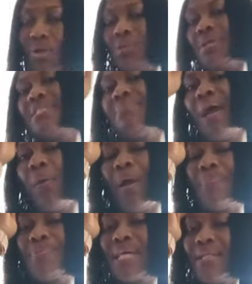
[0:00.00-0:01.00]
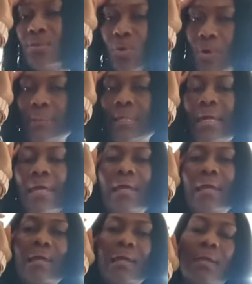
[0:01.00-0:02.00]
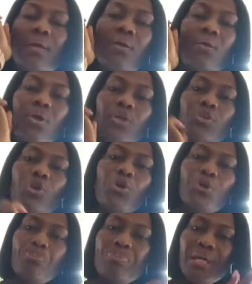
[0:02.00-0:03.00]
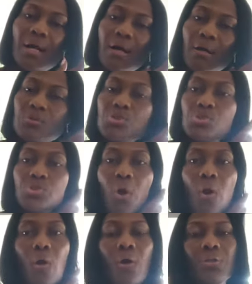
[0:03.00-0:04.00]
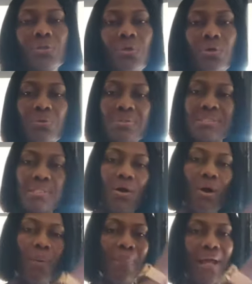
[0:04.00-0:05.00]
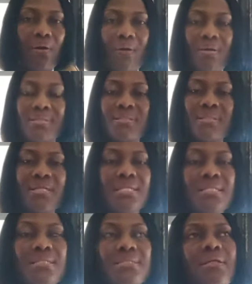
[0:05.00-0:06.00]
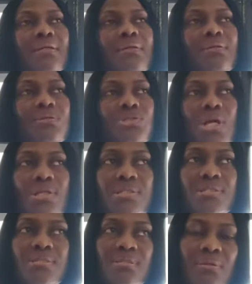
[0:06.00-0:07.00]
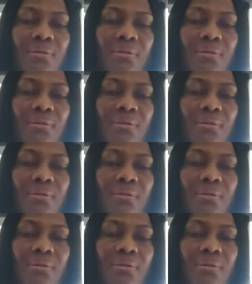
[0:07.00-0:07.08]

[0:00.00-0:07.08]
going to see my website. Go there, go to UPL store. You're going to see all my courses. Just